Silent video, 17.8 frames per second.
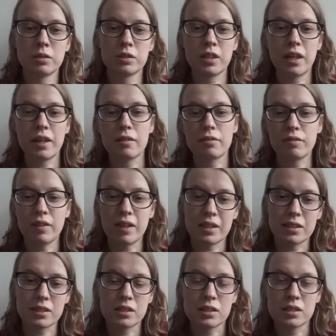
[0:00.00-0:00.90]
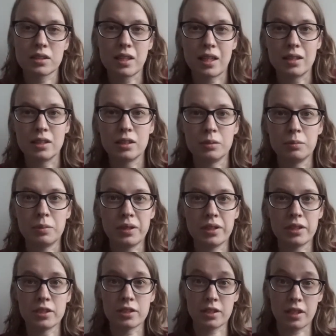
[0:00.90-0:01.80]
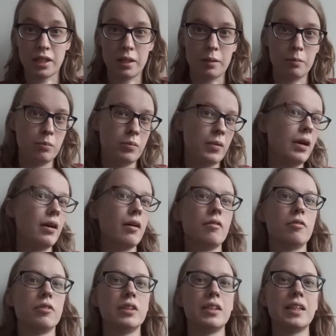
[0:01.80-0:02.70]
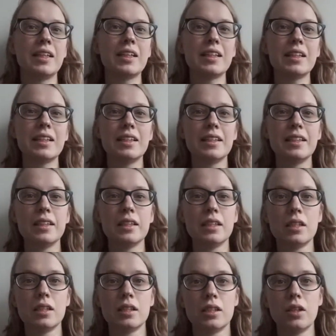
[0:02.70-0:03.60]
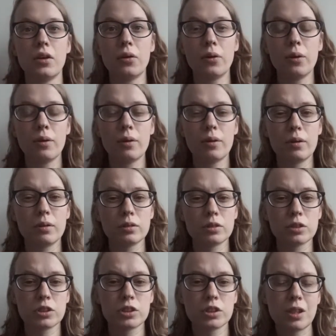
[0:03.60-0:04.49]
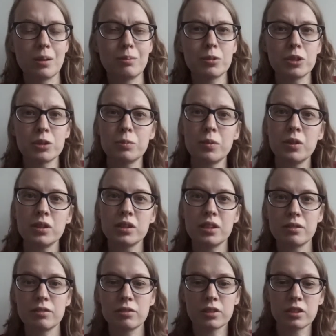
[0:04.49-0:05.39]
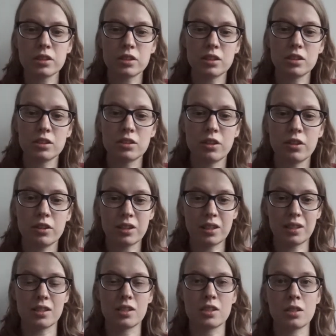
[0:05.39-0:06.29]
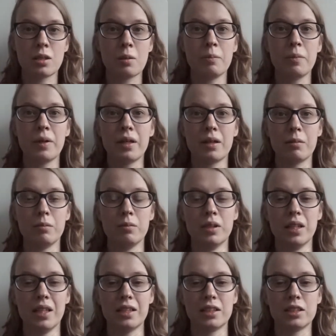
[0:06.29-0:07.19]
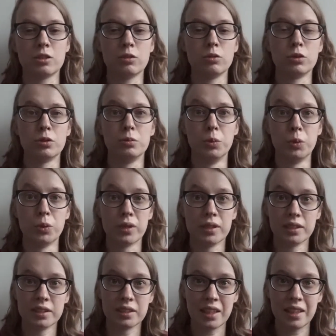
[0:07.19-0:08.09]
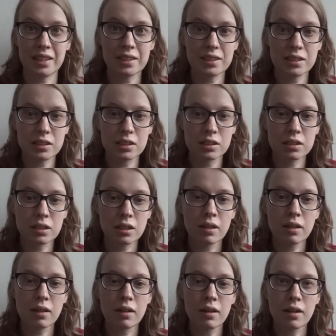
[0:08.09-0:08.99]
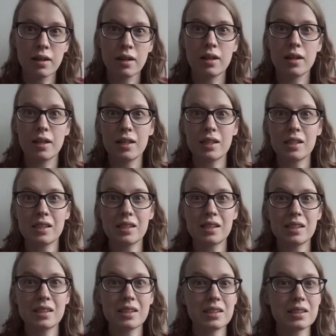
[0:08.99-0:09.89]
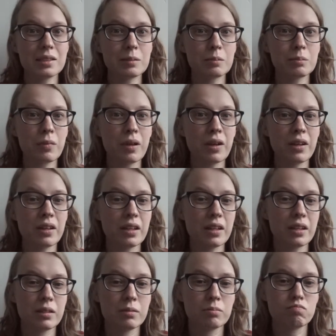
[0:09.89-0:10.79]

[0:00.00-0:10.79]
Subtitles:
side effects tend to be the same every day. Some small differences are that some become less or more intense, and my